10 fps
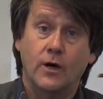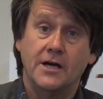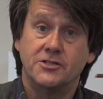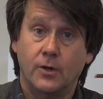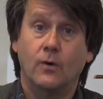
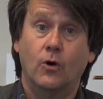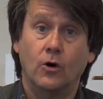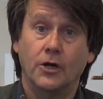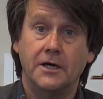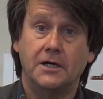way so it
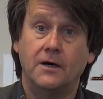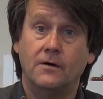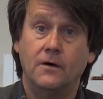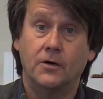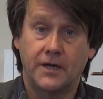won't leak.
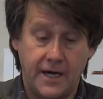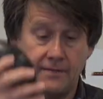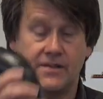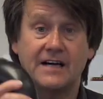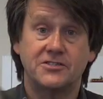Okay,
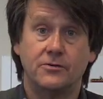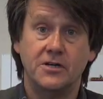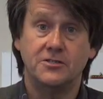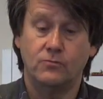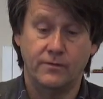that's the
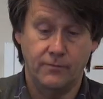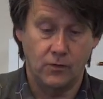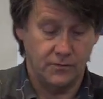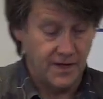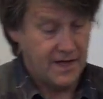reason we've
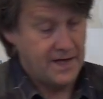moved.